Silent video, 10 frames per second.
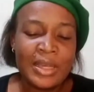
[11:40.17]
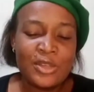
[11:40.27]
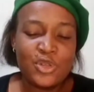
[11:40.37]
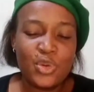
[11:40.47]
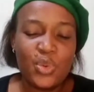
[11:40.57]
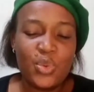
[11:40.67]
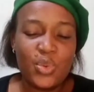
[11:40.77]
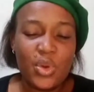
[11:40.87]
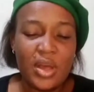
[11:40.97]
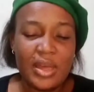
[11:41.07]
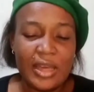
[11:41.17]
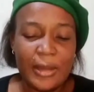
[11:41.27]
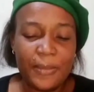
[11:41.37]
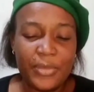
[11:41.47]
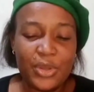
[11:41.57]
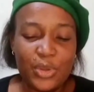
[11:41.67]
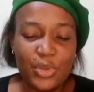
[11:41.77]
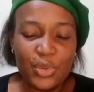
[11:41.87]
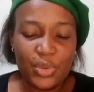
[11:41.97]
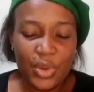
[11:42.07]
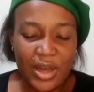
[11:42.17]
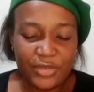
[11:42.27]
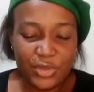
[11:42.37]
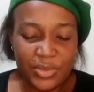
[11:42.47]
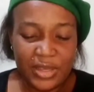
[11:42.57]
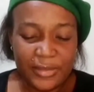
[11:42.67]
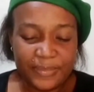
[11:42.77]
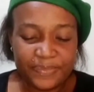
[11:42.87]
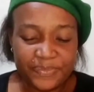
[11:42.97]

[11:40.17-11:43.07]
So you have to be